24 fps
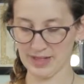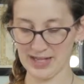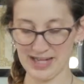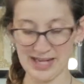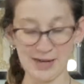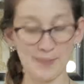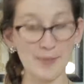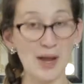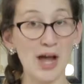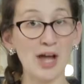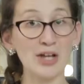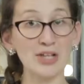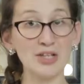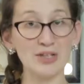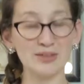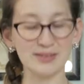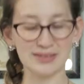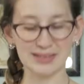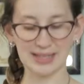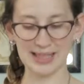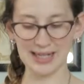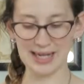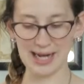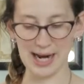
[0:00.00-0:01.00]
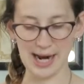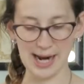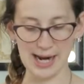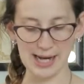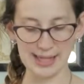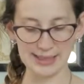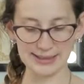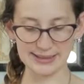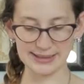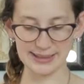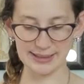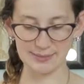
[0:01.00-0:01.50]
I'm not using
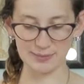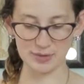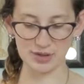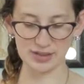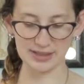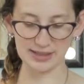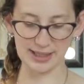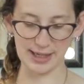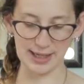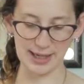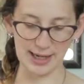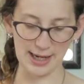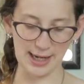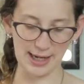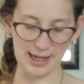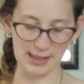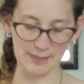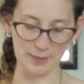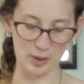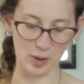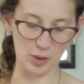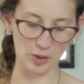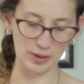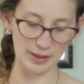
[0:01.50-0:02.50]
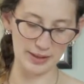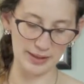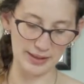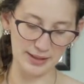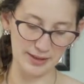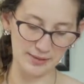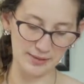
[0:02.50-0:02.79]
guides, I'm just kind of eyeballing